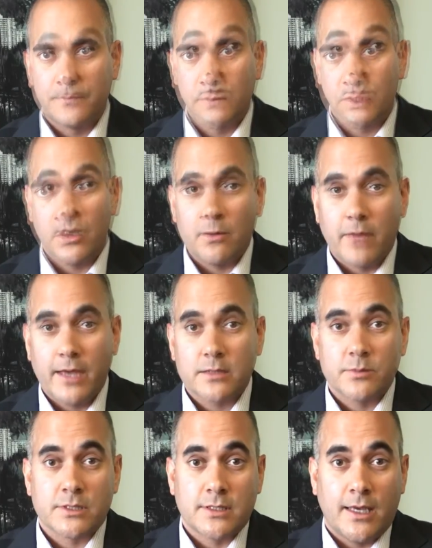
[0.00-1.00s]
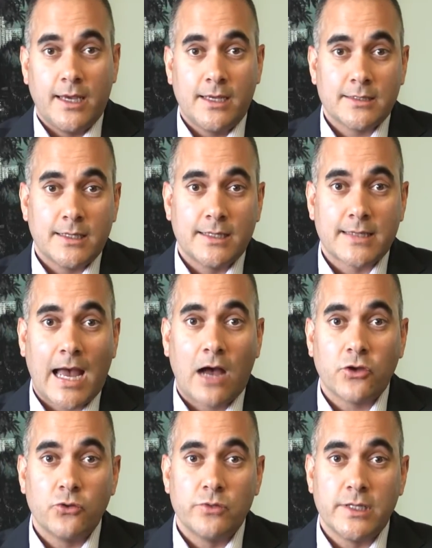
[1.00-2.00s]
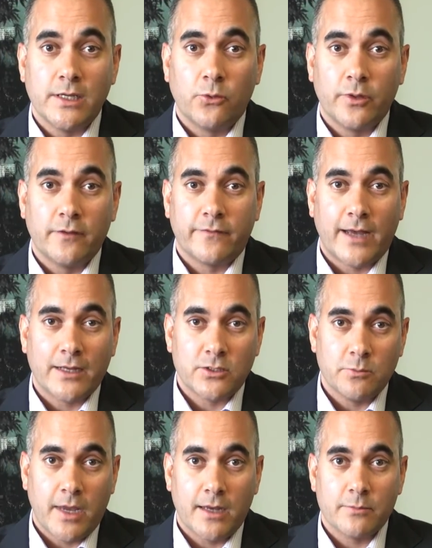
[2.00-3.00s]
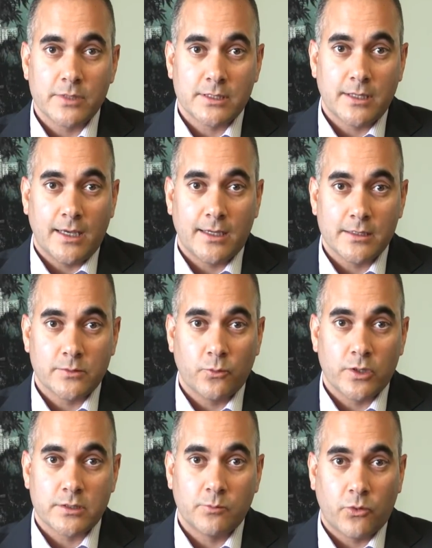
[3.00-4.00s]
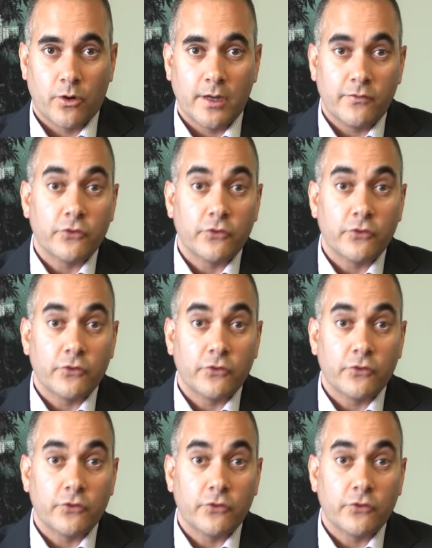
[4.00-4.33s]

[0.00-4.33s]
Everybody makes mistakes. It's how you deal with the fact you made a mistake is what's important.